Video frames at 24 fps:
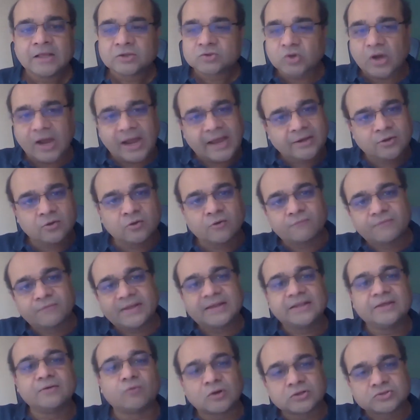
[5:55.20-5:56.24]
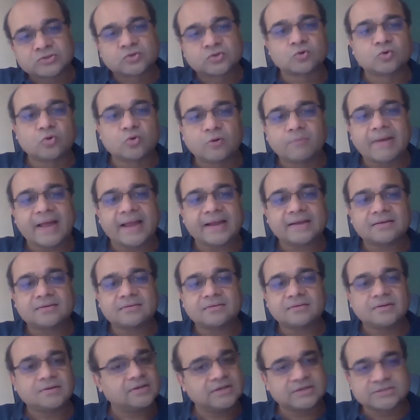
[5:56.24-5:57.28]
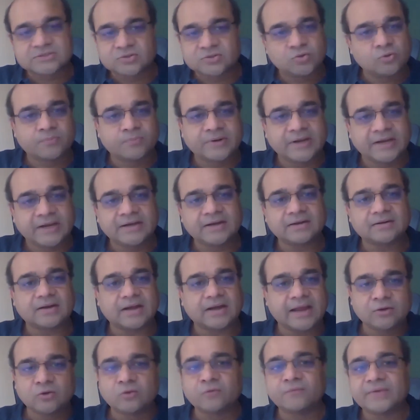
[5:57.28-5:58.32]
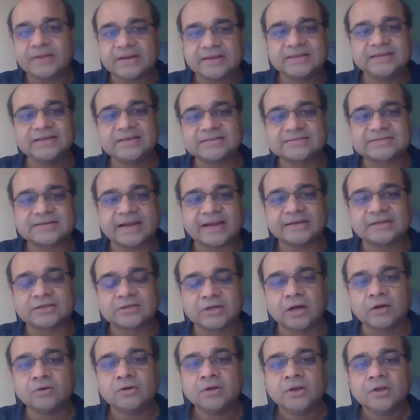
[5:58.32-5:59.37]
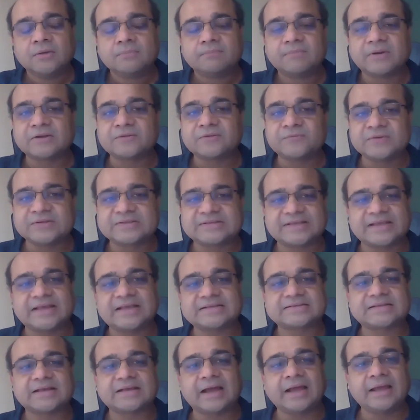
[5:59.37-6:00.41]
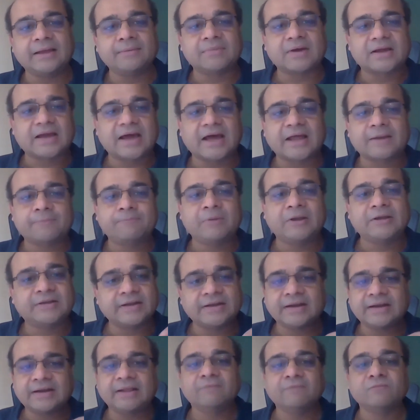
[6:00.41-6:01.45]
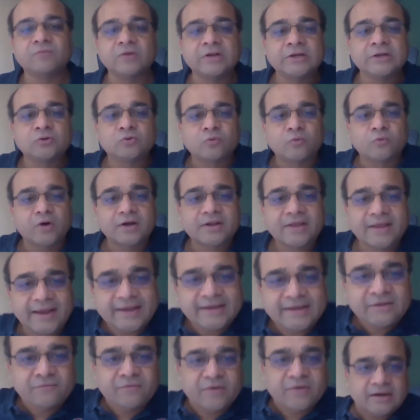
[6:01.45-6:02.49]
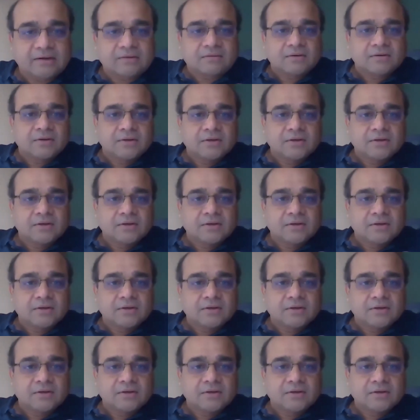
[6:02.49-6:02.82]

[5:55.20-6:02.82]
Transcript: So I know where he wants to go back. It's no brainer. I know where he is right now. But if he says, I am a carpenter and I'm willing to work anywhere.